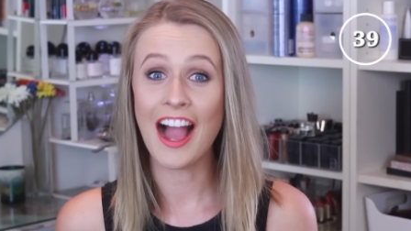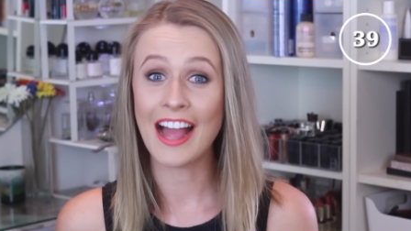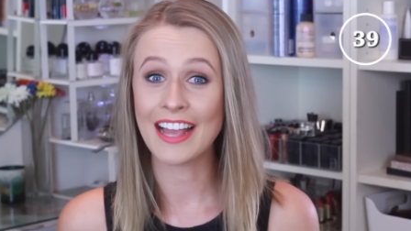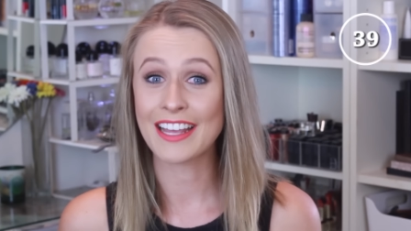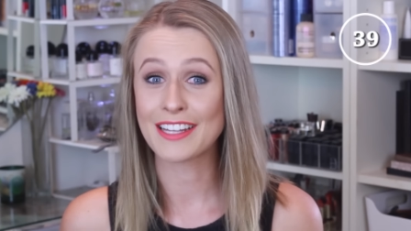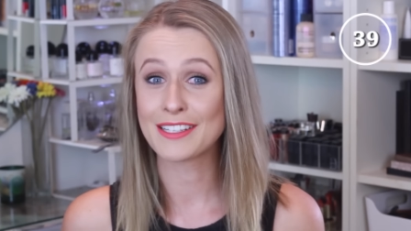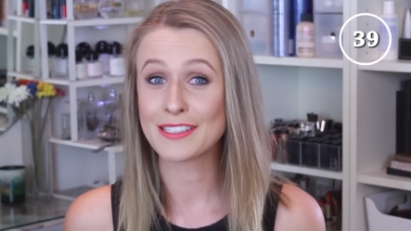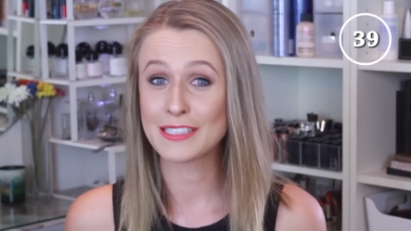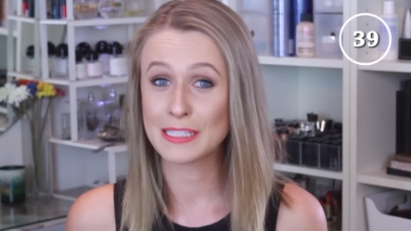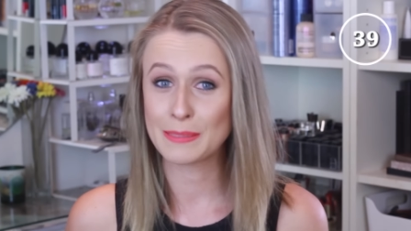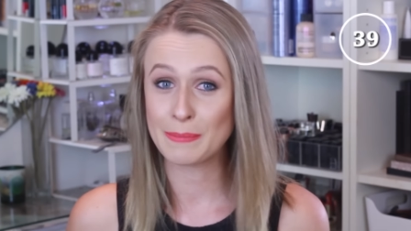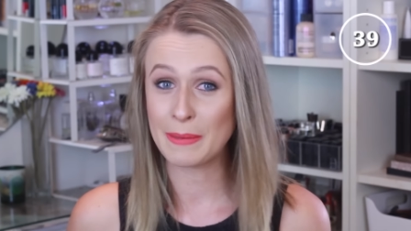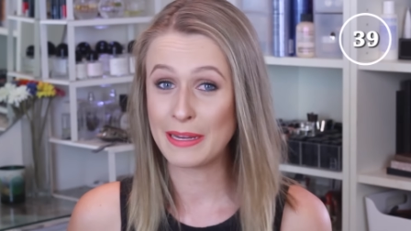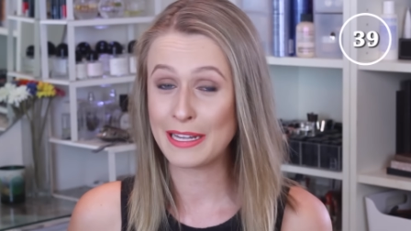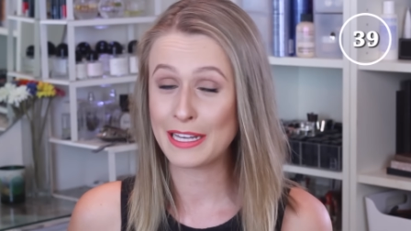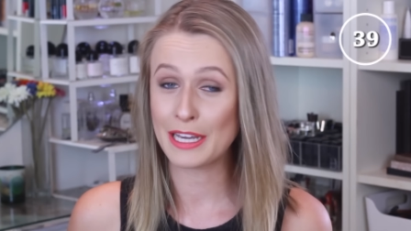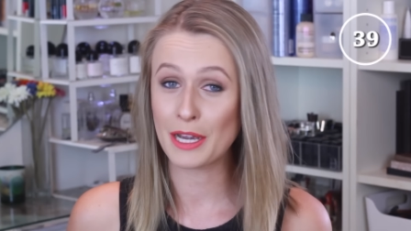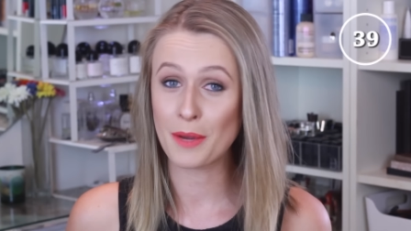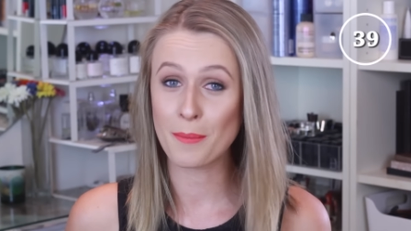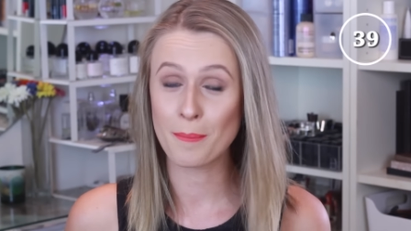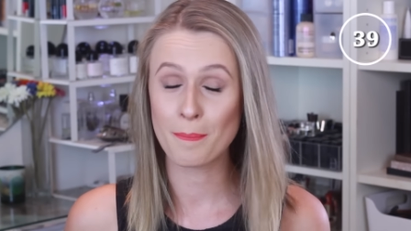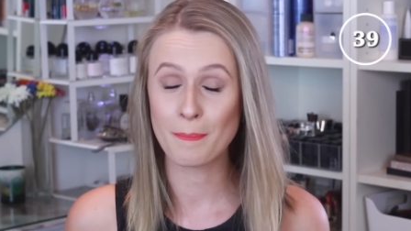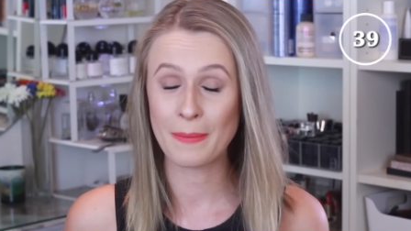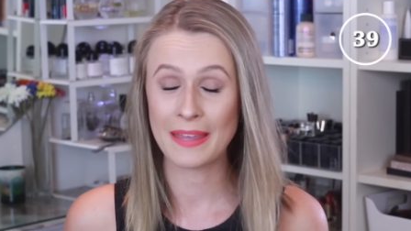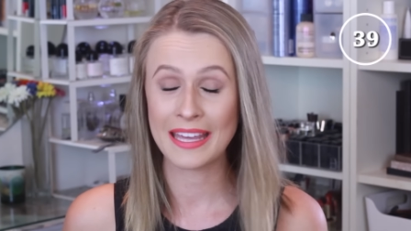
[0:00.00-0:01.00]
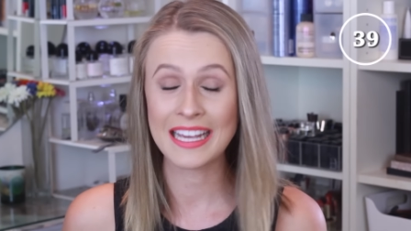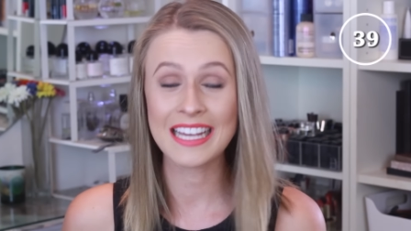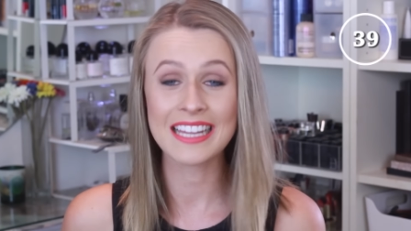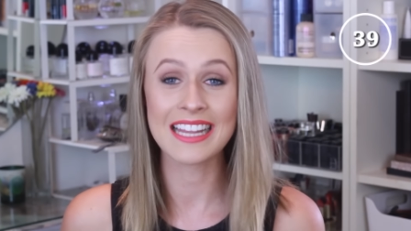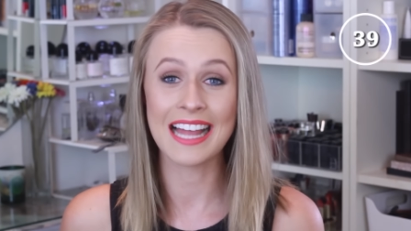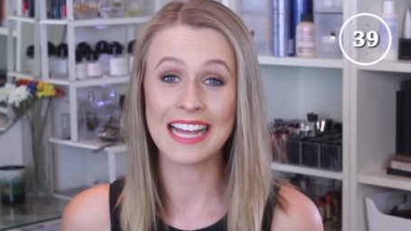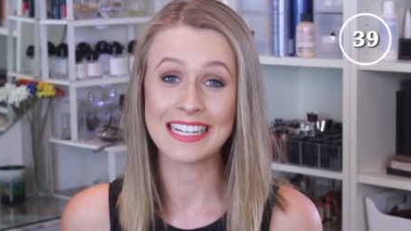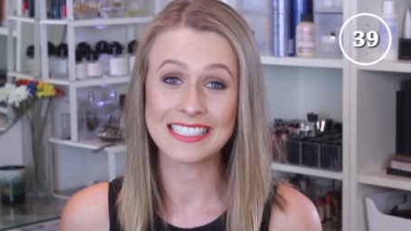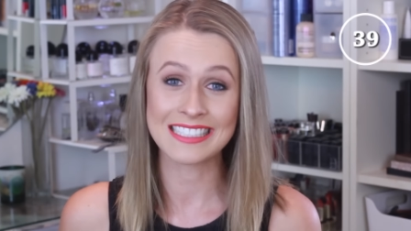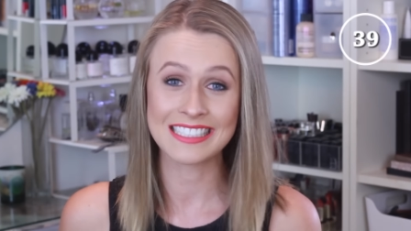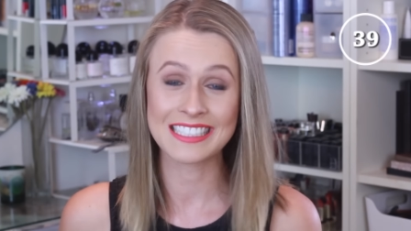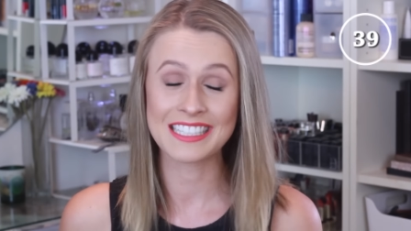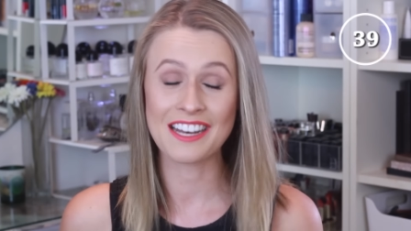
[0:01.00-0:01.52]
I can speak Pig
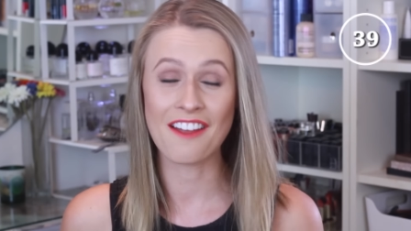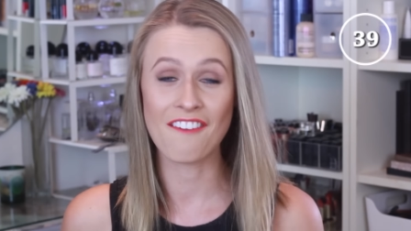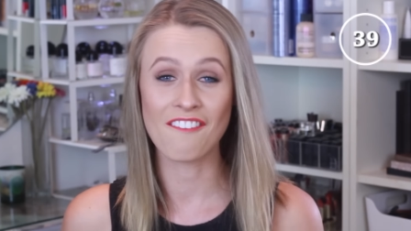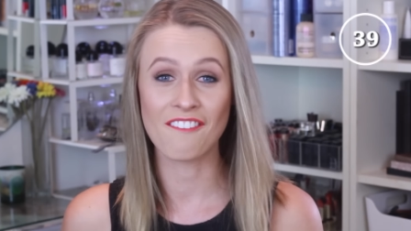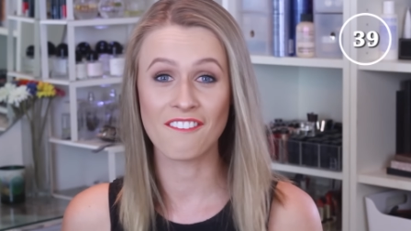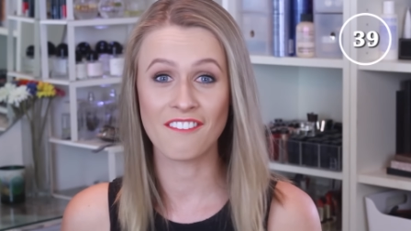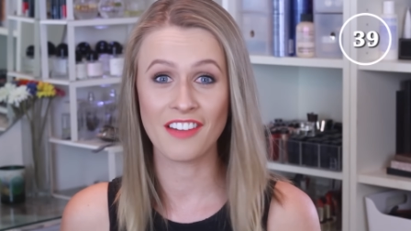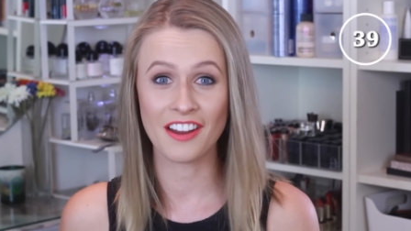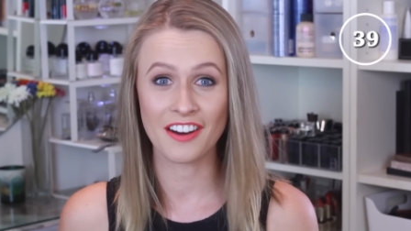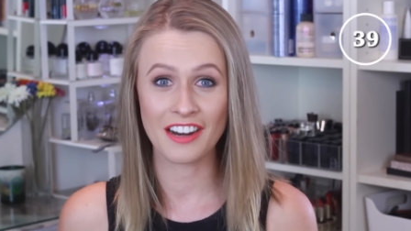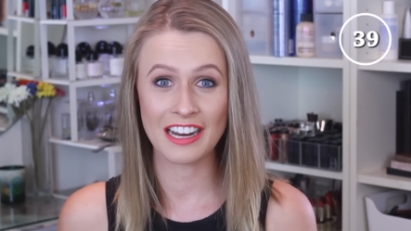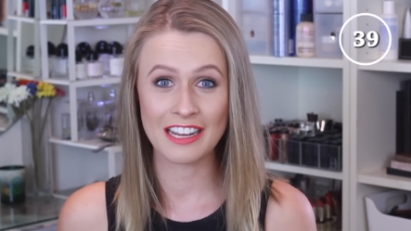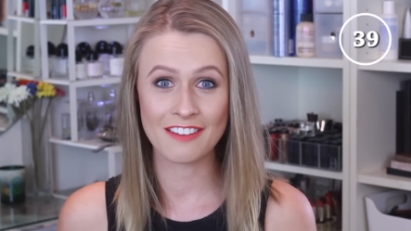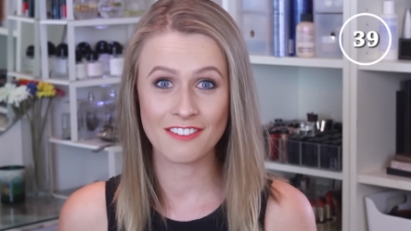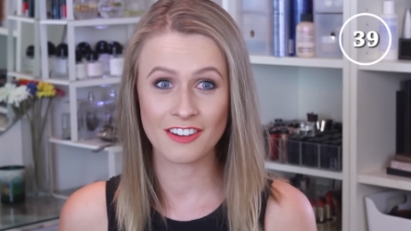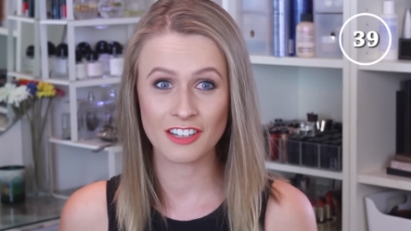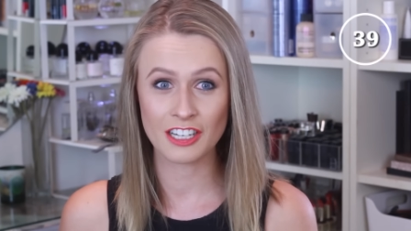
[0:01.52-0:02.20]
Latin very,